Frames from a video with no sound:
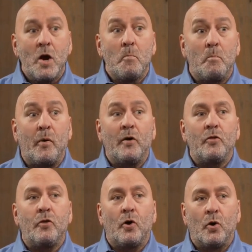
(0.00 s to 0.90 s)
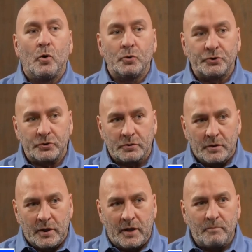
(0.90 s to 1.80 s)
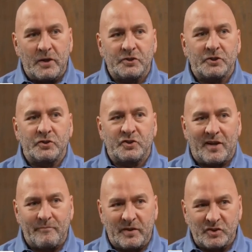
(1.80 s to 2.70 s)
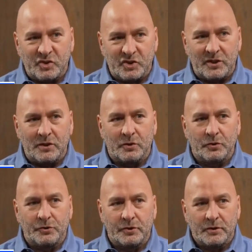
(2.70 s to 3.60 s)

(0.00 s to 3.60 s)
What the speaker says: but those admissions have been sealed